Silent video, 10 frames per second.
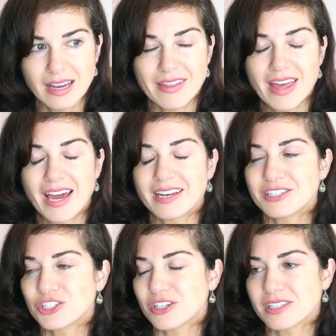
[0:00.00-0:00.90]
And that
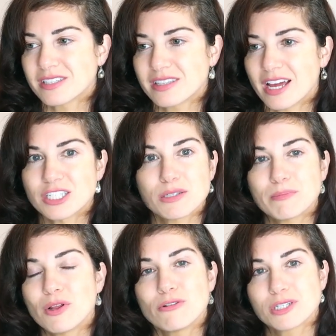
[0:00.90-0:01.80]
is just, that just
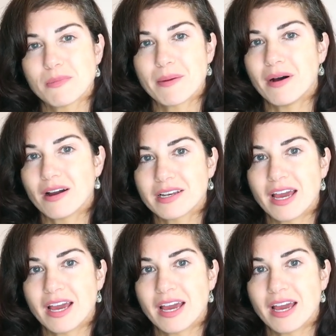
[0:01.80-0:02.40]
blows my mind